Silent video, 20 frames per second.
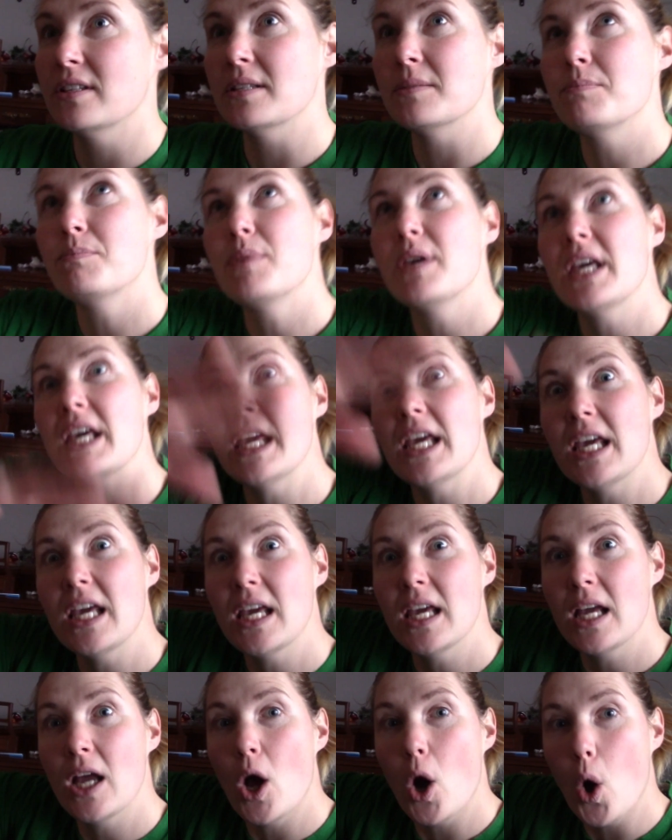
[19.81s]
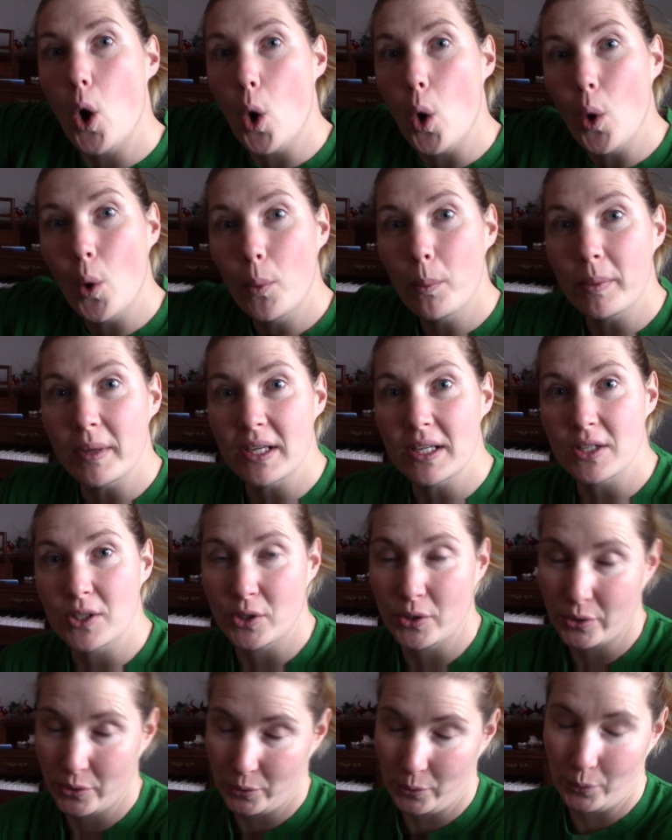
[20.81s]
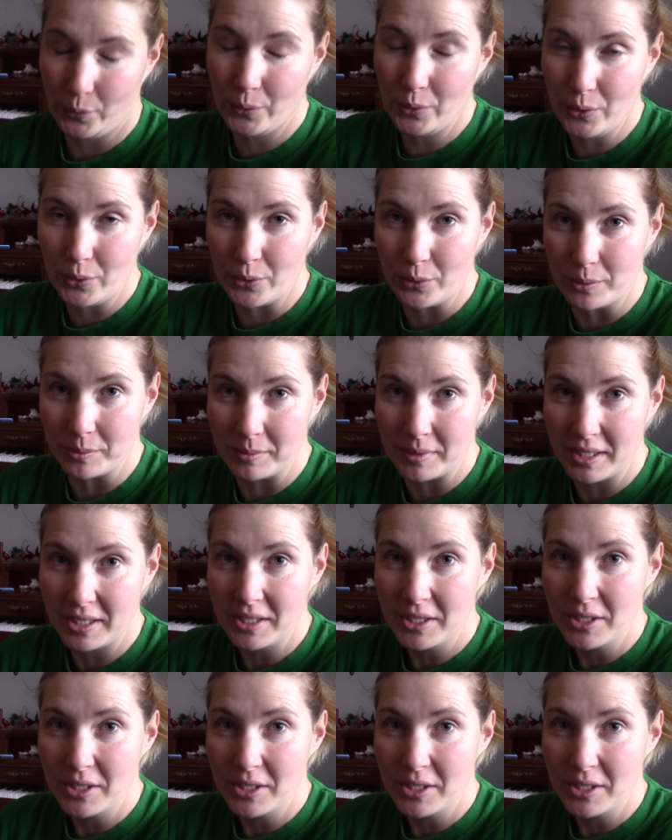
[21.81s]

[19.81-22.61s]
this big open room,